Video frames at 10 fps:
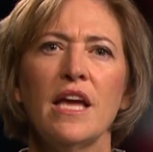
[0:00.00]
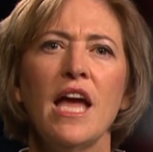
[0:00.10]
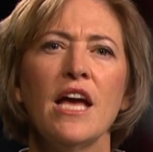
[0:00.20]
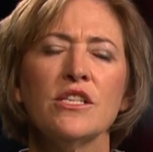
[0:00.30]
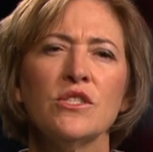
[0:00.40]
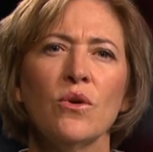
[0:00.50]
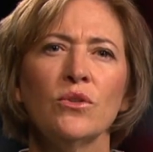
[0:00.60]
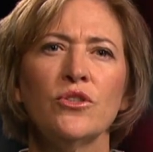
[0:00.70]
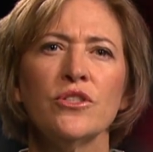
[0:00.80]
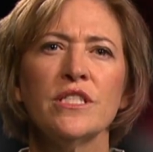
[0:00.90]
As
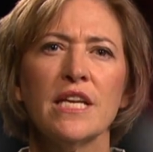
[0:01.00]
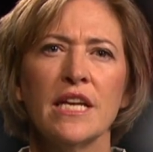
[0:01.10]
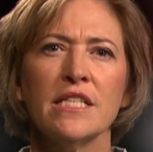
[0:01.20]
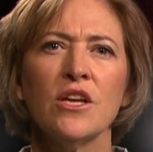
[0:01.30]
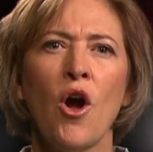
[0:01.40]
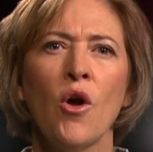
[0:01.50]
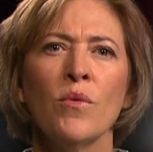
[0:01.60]
soldiers, it is our